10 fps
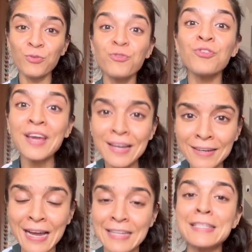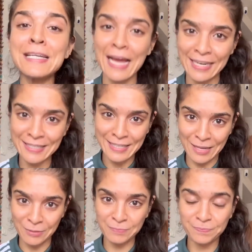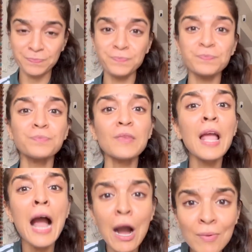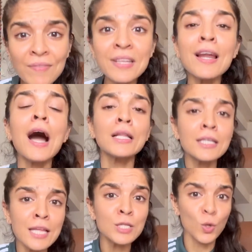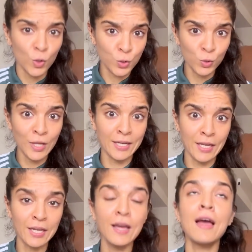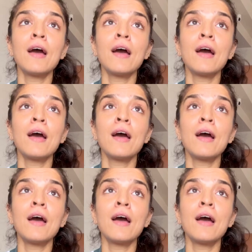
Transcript: feel it as a night terror. However, there are other things also that can